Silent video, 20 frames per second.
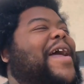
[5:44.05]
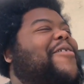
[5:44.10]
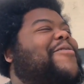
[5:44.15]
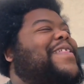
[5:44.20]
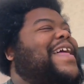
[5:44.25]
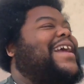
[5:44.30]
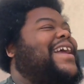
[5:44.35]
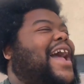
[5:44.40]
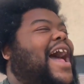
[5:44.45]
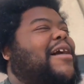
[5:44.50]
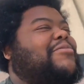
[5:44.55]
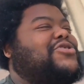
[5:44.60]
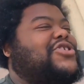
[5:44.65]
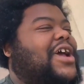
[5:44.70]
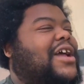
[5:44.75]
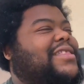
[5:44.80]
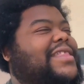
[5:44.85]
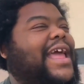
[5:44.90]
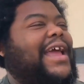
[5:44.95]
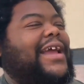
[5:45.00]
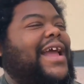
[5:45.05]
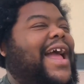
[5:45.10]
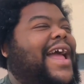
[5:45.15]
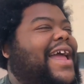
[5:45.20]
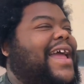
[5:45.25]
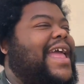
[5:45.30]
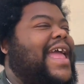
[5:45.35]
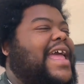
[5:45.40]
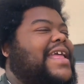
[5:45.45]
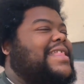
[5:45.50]
when that cop shot that guy,
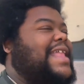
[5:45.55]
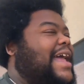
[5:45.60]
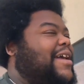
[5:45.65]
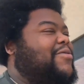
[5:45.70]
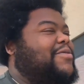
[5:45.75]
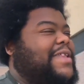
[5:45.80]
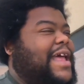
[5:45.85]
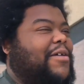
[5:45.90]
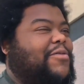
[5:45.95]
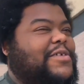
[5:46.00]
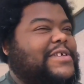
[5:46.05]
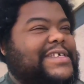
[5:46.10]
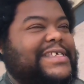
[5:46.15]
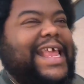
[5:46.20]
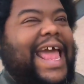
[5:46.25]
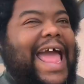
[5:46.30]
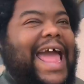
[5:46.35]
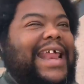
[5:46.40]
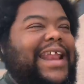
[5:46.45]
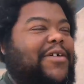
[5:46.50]
that that was sad.